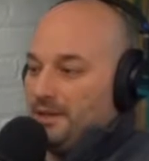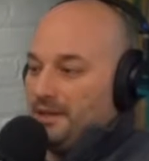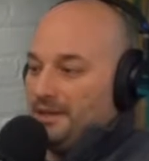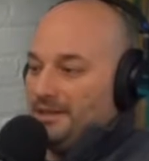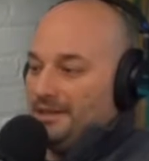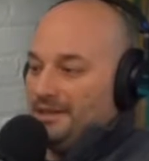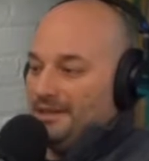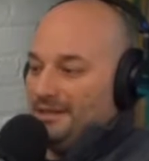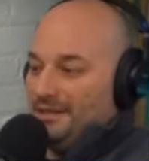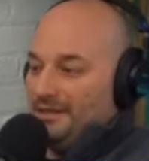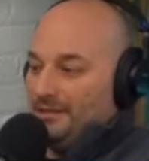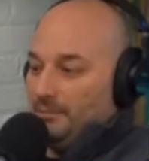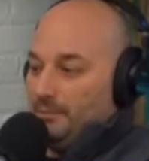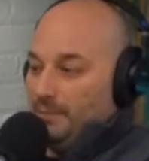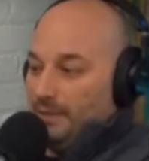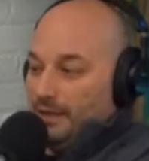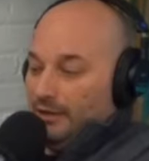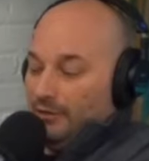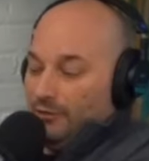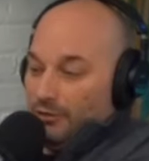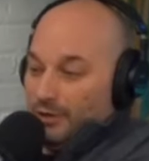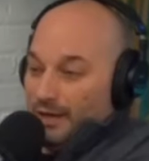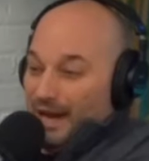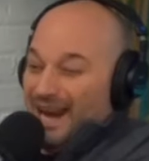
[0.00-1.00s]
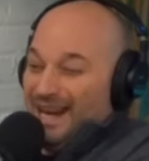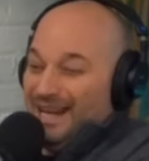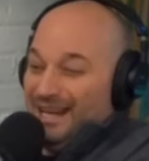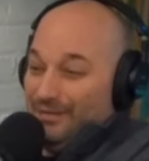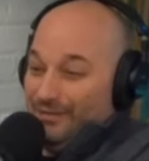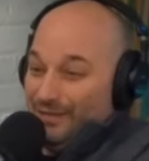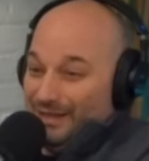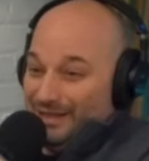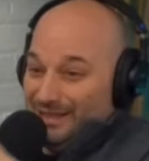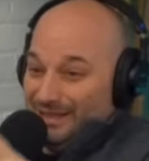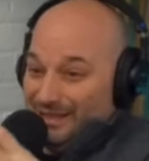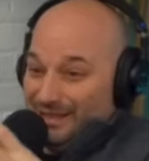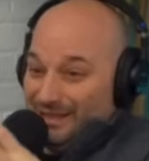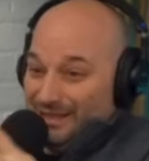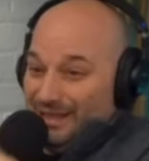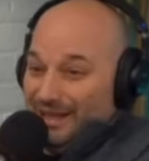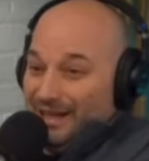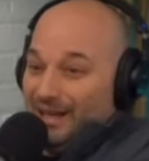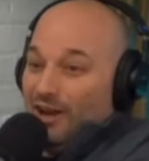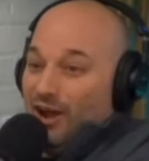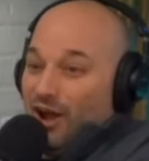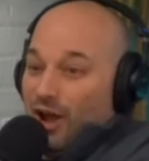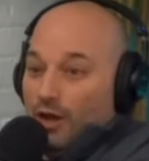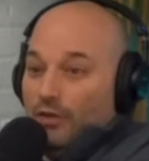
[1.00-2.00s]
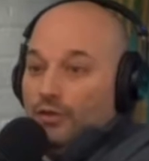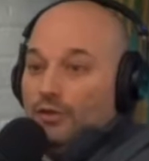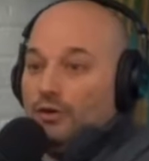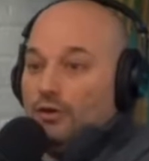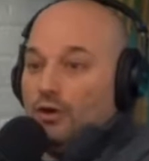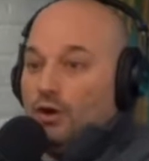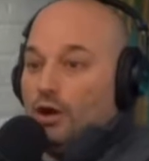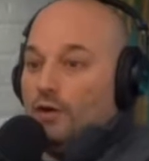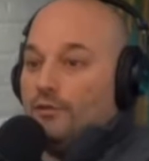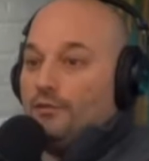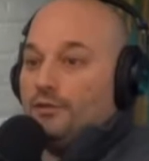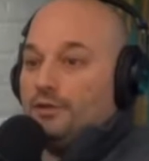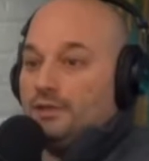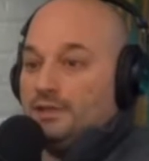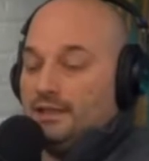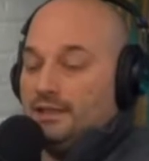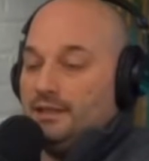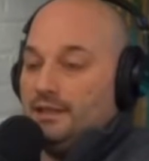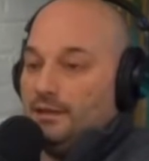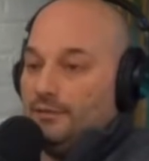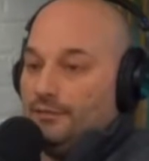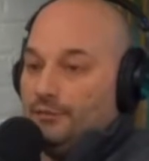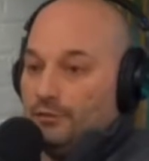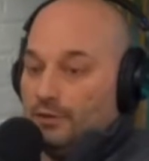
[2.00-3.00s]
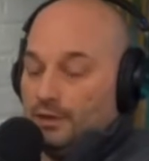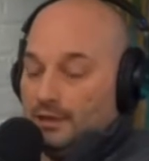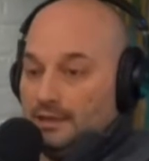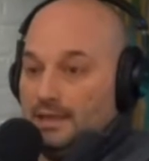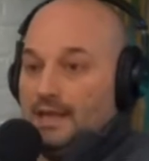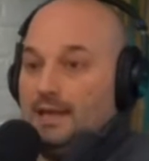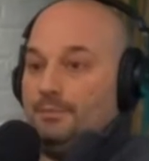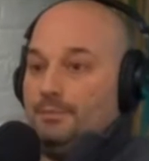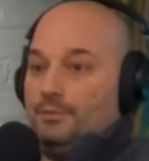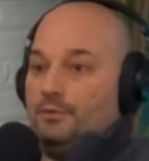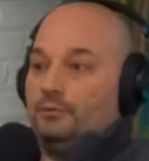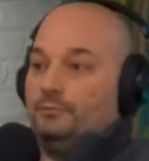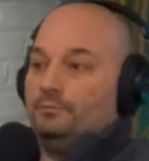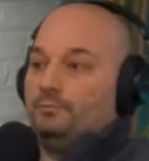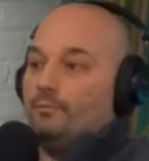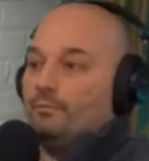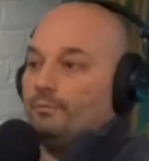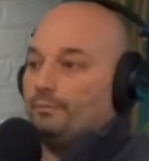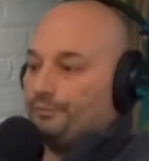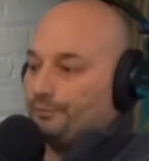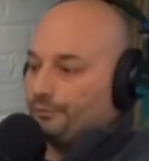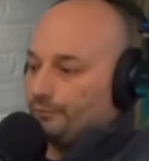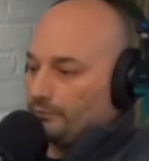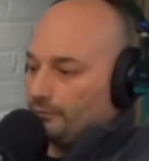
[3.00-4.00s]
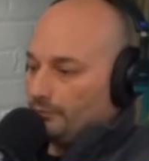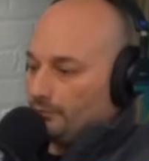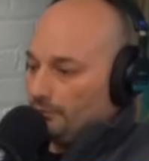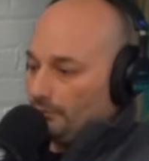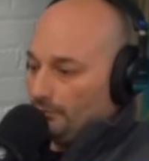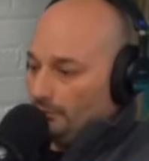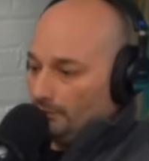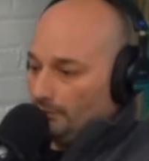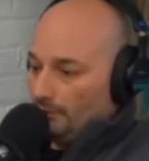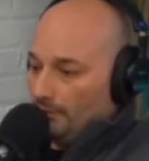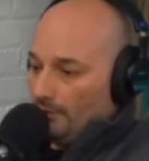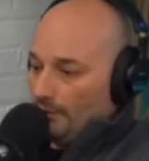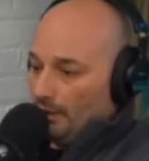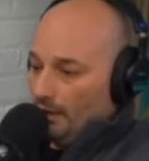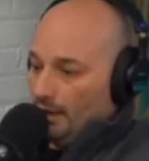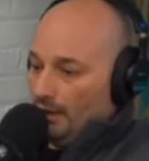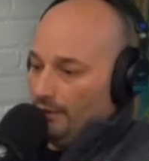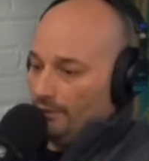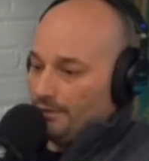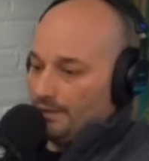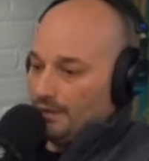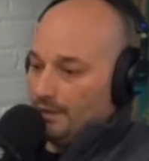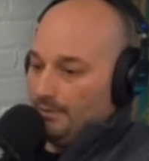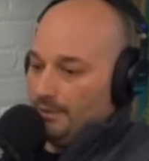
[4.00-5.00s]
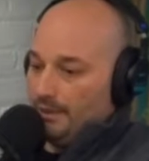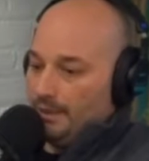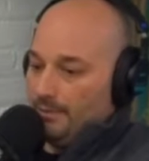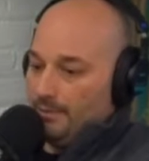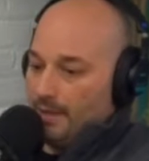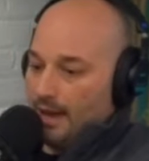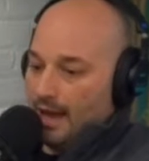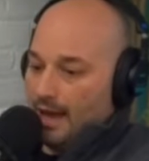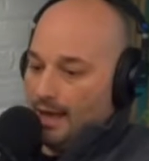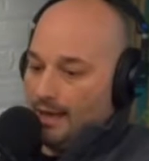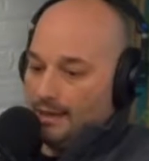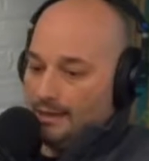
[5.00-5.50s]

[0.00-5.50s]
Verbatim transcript: you can be creative and stick other offers in there. For example, if somebody